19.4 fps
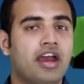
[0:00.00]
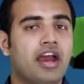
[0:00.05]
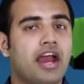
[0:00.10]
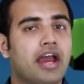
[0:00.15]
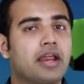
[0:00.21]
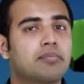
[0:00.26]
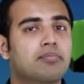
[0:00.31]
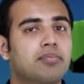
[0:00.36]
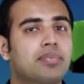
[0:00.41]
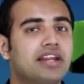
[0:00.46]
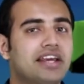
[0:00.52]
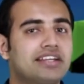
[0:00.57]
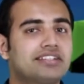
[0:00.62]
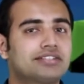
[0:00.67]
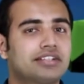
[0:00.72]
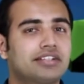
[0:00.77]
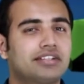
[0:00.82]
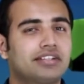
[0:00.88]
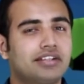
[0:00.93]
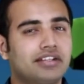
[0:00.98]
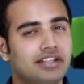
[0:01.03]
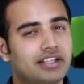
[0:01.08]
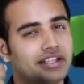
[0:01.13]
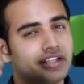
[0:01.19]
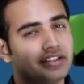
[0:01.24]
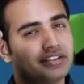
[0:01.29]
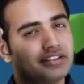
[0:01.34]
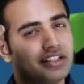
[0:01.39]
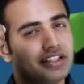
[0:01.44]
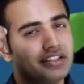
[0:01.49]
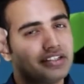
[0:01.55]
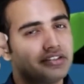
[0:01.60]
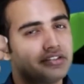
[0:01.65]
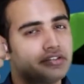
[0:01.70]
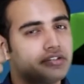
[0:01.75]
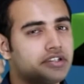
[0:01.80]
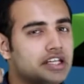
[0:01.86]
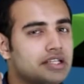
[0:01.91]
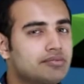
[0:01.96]
and place it near a thin
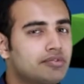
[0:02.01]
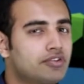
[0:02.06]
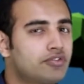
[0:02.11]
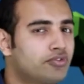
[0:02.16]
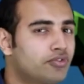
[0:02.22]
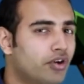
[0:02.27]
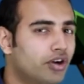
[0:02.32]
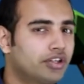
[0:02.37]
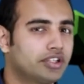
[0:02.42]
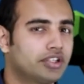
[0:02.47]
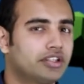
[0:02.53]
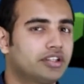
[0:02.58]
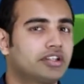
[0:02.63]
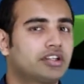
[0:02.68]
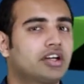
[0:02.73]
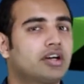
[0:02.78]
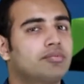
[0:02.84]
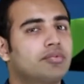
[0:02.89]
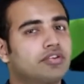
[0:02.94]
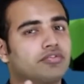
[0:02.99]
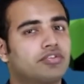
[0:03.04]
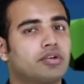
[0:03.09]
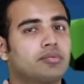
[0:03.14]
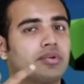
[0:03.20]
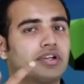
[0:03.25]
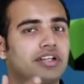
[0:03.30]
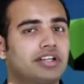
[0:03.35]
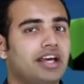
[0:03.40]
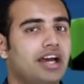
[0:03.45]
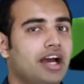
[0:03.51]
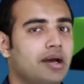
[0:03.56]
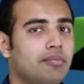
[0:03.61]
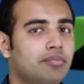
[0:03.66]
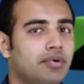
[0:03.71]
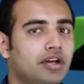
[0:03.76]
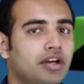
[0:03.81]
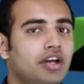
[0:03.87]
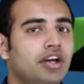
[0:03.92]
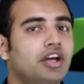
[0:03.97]
stream of water coming from a tap,
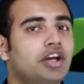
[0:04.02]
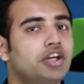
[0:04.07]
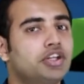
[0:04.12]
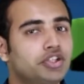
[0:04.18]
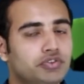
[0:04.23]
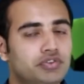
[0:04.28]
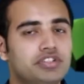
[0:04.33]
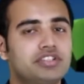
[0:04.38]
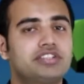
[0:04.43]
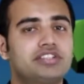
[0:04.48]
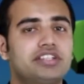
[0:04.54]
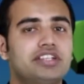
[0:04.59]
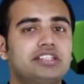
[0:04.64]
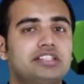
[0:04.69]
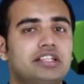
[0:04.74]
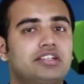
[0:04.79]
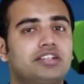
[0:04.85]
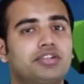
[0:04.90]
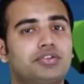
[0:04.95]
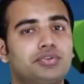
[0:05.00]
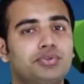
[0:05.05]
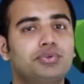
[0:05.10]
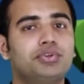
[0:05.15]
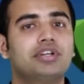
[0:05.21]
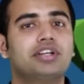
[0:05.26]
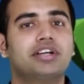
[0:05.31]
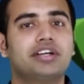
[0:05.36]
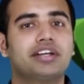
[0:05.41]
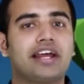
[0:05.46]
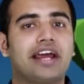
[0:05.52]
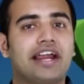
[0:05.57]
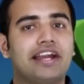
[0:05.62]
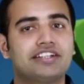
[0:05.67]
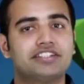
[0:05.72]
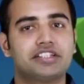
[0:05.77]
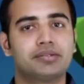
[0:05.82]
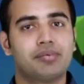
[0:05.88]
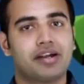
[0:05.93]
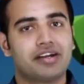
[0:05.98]
you will see that the ruler
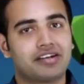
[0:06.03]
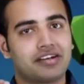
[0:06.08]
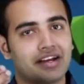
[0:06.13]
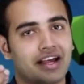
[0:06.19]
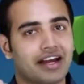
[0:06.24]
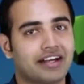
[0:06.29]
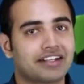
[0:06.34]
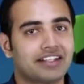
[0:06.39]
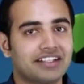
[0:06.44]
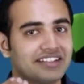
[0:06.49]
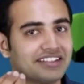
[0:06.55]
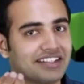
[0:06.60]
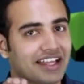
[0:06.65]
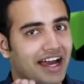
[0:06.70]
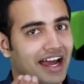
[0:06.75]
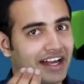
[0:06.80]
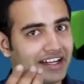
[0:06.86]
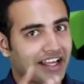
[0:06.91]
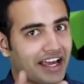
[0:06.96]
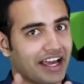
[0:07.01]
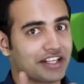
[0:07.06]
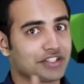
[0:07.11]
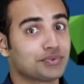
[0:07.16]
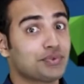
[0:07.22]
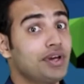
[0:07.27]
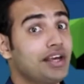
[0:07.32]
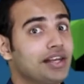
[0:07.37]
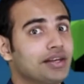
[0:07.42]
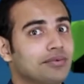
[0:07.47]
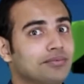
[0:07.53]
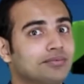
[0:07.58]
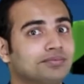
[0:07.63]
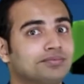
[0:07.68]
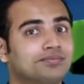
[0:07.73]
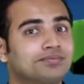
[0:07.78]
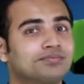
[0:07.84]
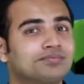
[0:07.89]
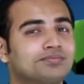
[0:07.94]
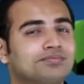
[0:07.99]
ends up attracting that as well.
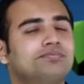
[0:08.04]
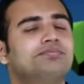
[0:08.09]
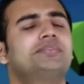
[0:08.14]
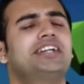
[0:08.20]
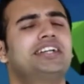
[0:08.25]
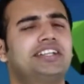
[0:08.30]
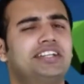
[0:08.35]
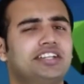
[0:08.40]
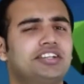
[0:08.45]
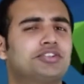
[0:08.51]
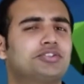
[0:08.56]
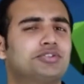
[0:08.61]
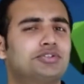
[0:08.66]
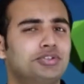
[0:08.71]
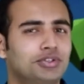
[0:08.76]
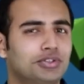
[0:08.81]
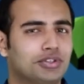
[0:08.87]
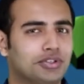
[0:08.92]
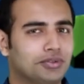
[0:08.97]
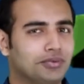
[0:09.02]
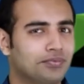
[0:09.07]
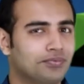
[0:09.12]
Pretty cool.